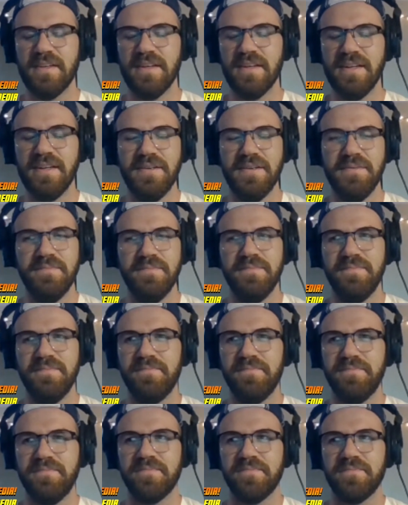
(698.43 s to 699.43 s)
um,
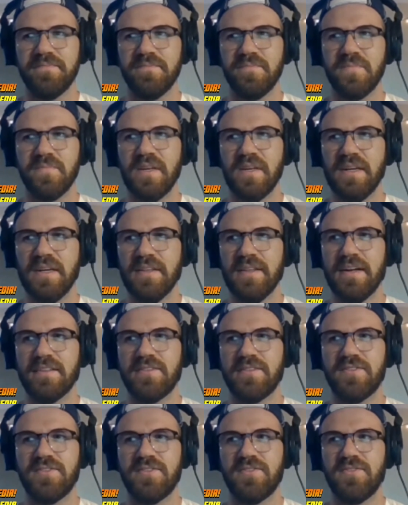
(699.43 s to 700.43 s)
and
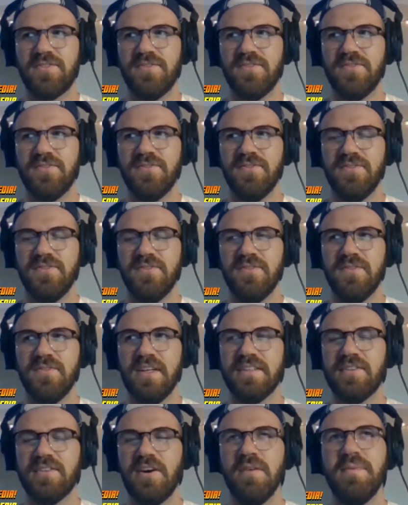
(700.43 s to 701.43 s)
that's
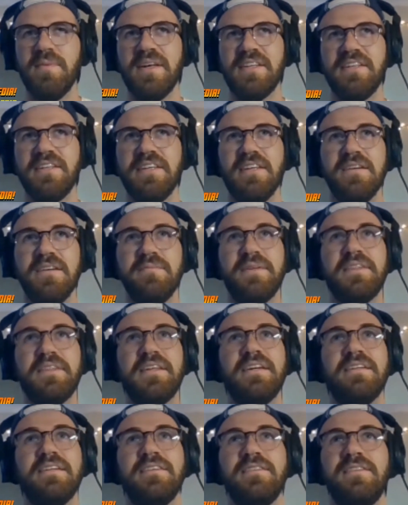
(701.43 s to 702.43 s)
how I met him. And
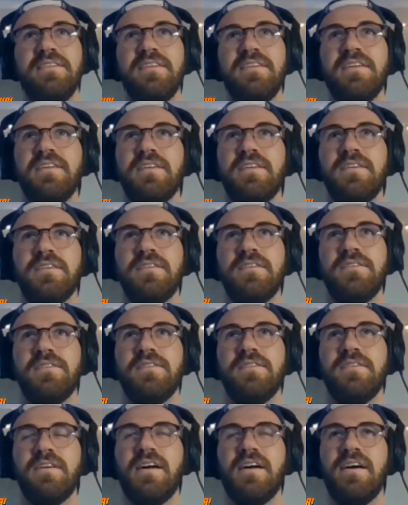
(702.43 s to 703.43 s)
then
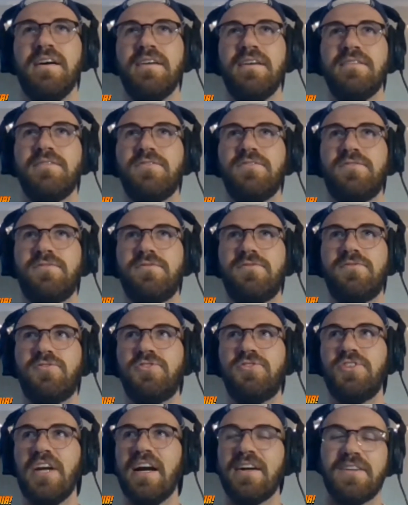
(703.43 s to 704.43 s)
uh,
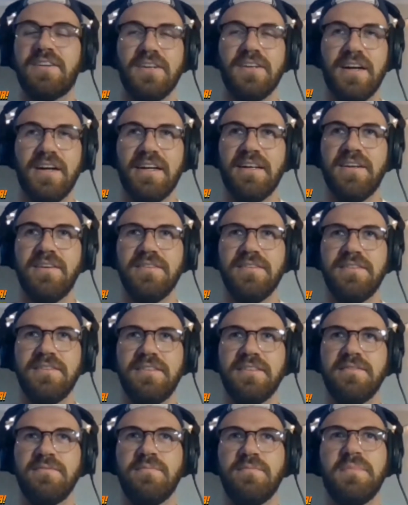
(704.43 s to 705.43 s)
Jack, I
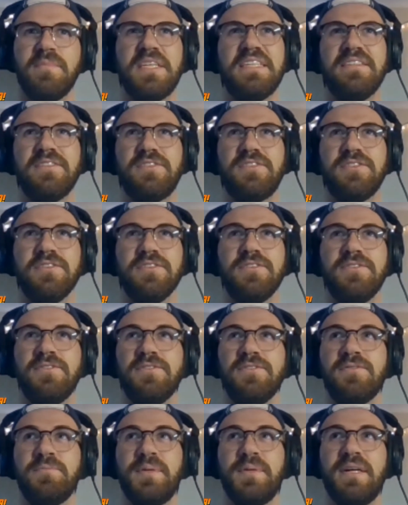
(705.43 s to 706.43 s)
didn't meet
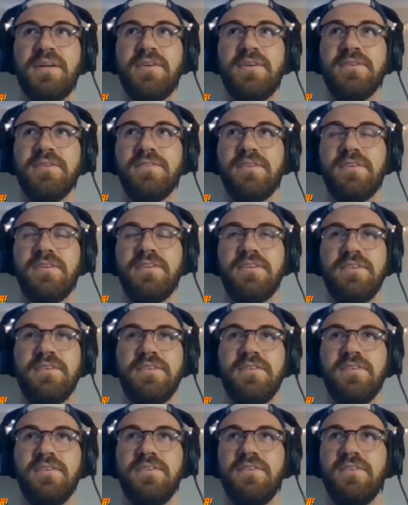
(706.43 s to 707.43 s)
until about
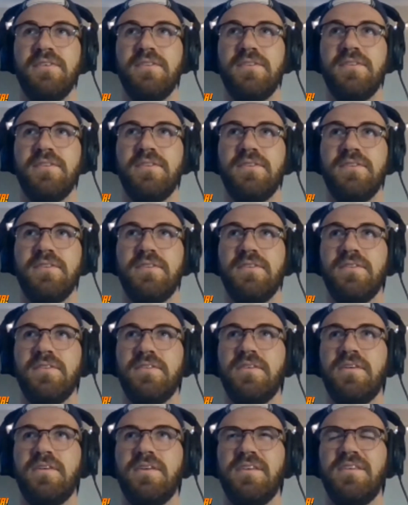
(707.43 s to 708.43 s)

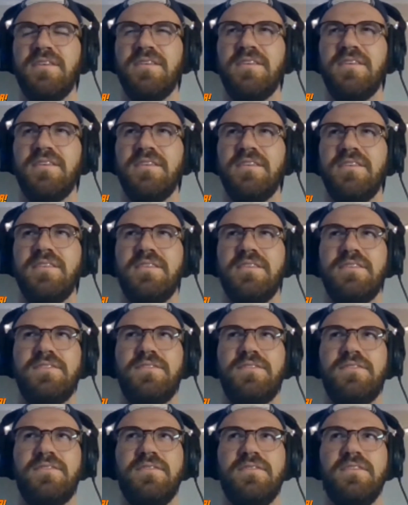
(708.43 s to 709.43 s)
uh,
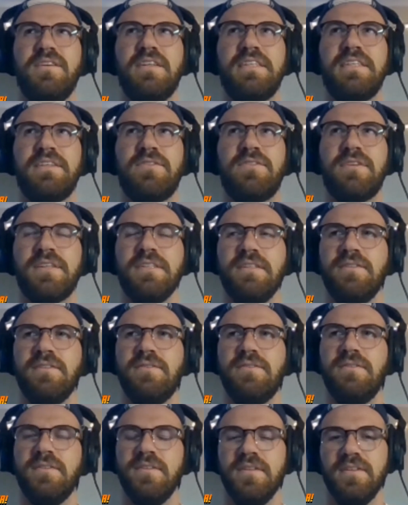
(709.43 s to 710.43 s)
a year
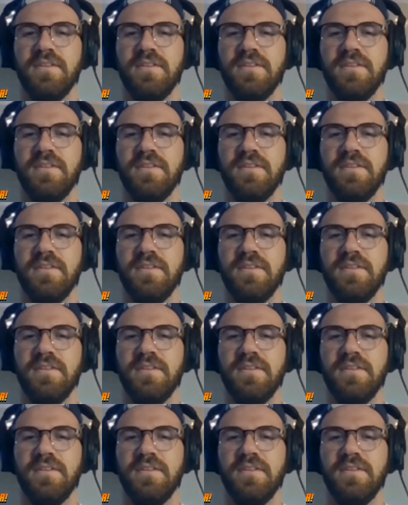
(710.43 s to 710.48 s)
ago.